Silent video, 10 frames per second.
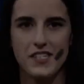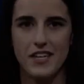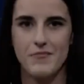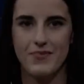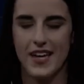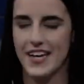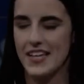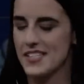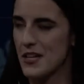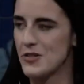held back
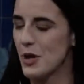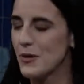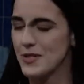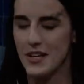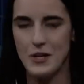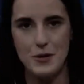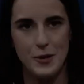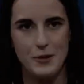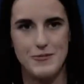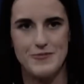by a system too
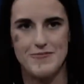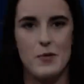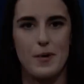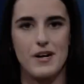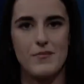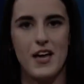rigid to adapt.